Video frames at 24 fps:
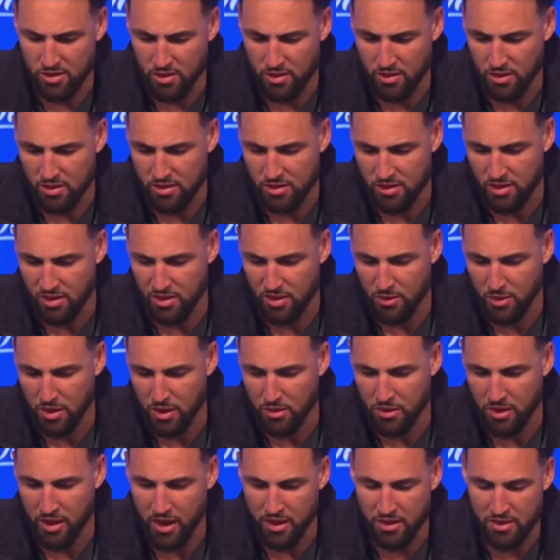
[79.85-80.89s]
you know, considering
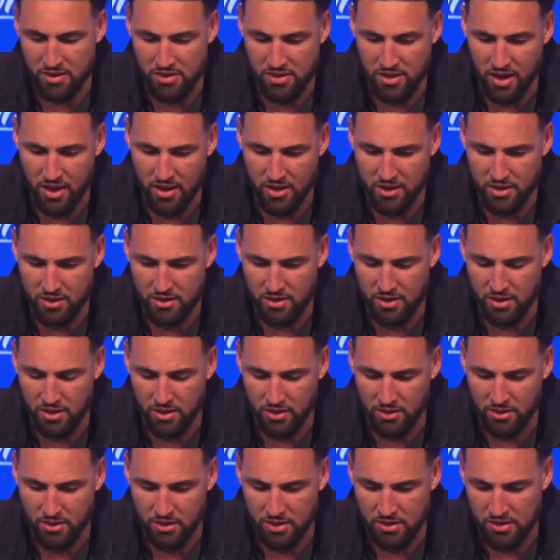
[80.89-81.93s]
where we're at in the standings
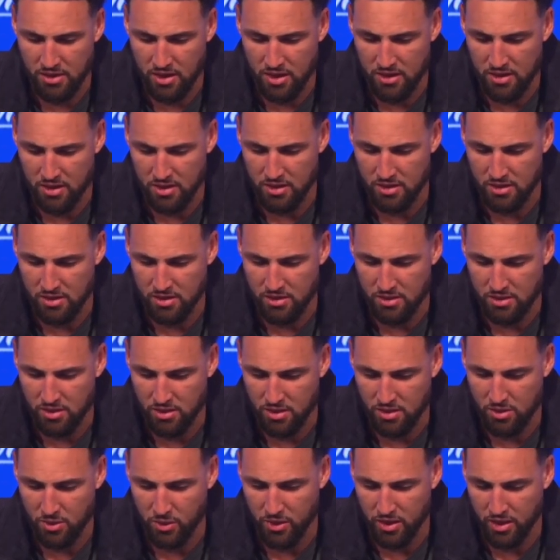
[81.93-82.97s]
and the season is
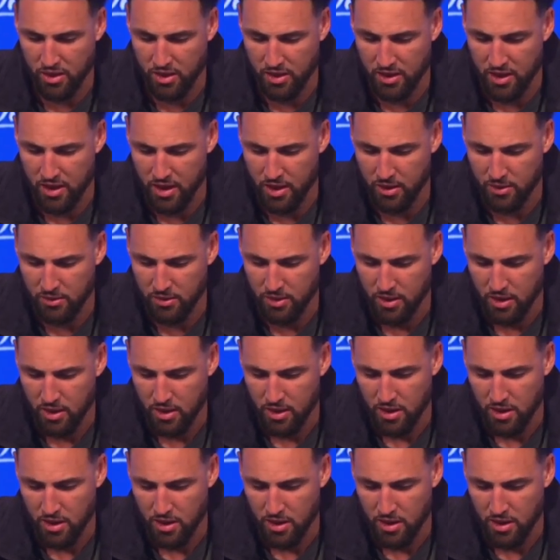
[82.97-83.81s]
dwindling down.